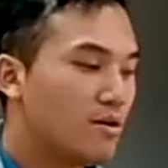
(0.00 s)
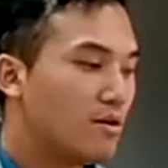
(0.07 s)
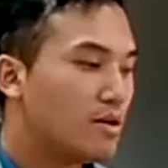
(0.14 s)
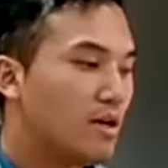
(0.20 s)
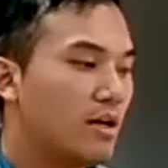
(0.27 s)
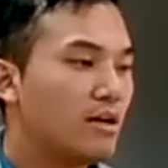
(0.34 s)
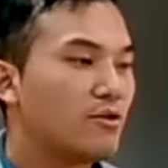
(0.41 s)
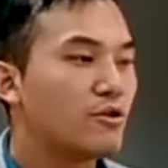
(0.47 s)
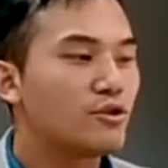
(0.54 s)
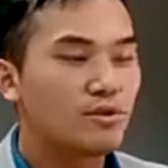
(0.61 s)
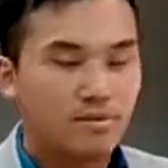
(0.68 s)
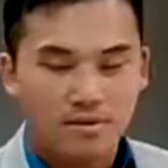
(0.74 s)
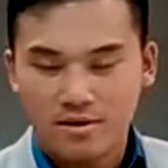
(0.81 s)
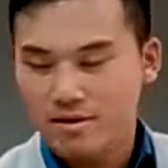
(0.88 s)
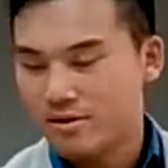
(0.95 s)
the
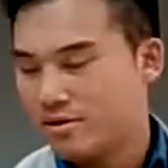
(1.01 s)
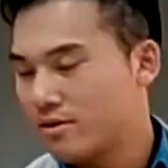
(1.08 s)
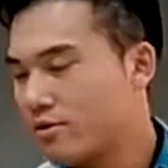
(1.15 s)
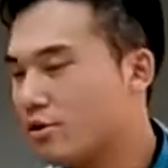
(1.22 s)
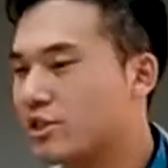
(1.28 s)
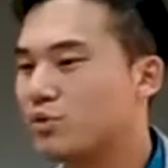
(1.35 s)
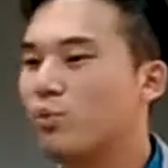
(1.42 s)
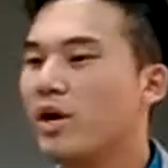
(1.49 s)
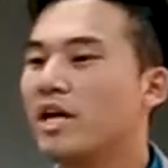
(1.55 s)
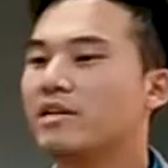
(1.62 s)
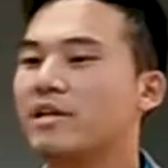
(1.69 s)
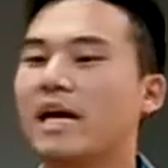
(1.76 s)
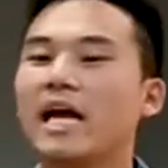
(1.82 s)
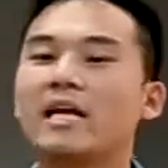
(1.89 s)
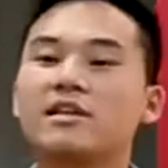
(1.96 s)

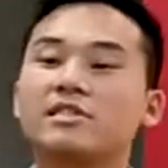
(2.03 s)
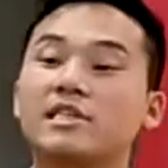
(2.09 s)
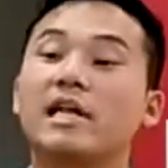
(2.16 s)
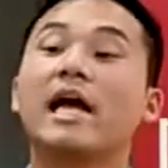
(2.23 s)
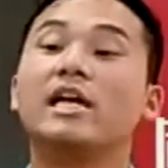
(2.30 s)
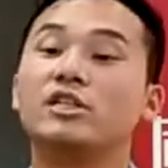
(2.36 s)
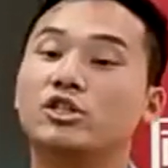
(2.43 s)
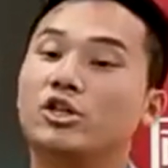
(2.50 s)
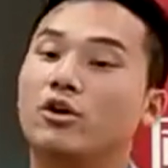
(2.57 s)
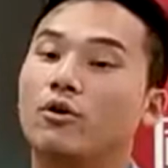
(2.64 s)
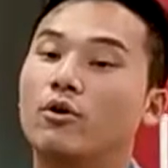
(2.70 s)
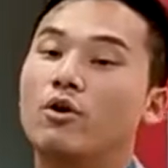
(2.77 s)
sweet, innocent angel